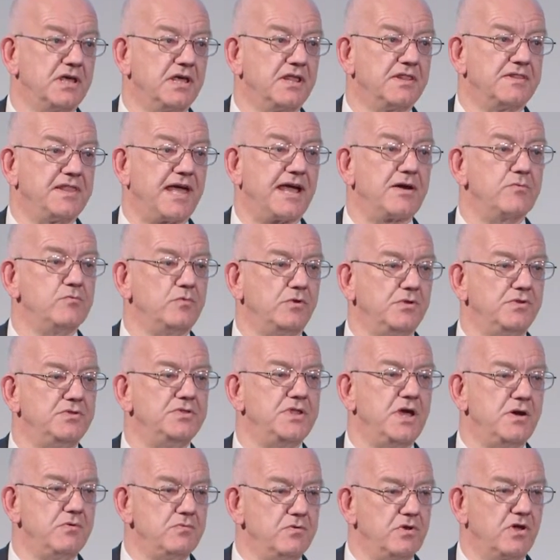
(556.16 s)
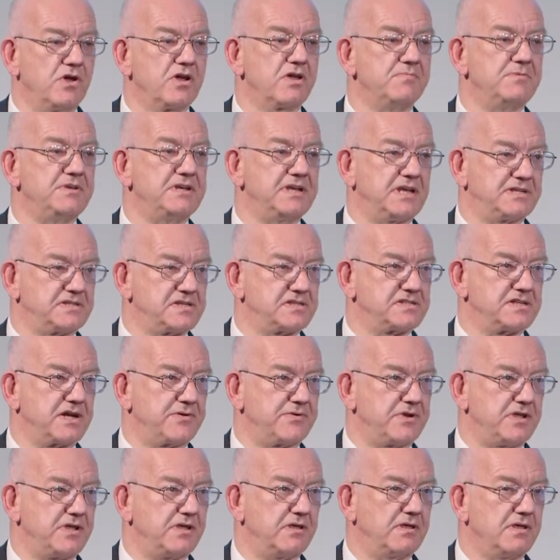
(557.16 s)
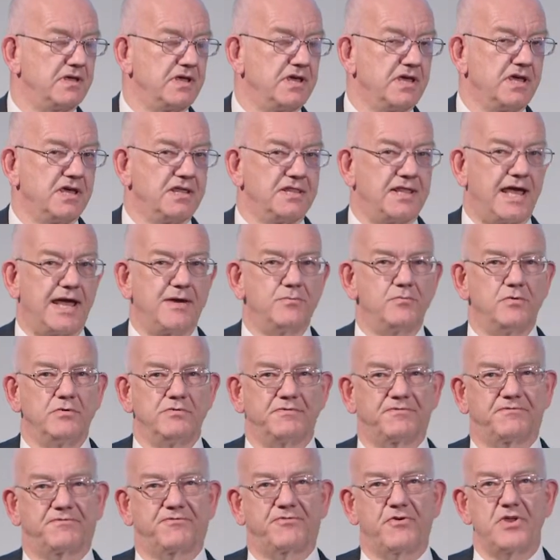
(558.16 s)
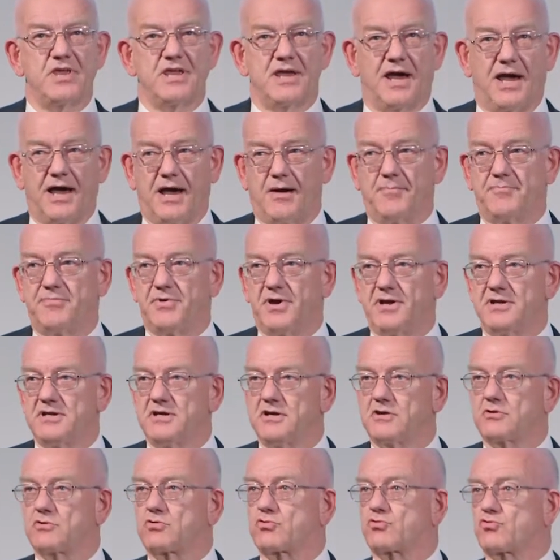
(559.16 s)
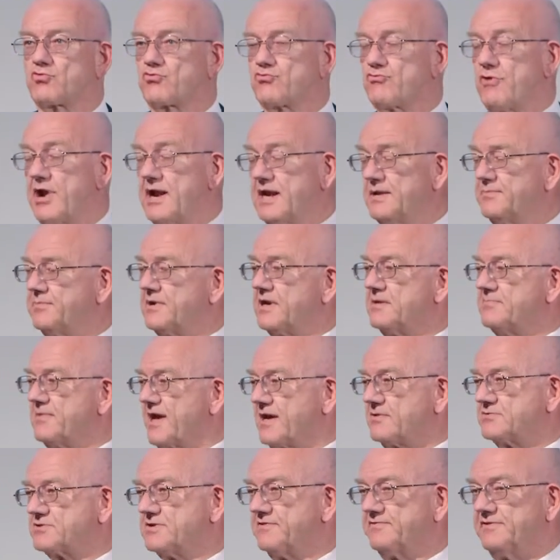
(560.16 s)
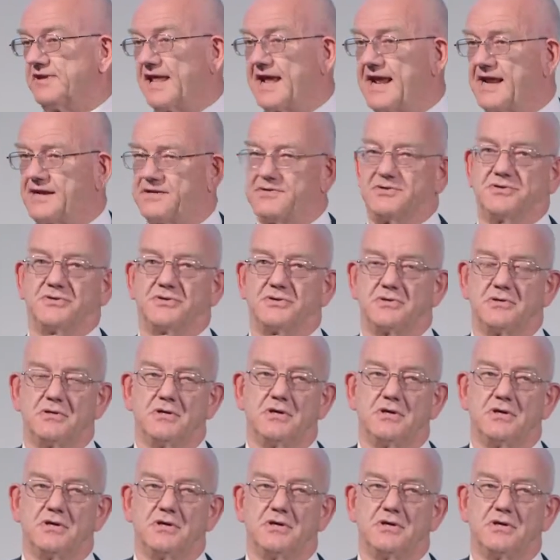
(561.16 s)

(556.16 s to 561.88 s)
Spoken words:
That will no longer be necessary. That will free up an incredible amount of land,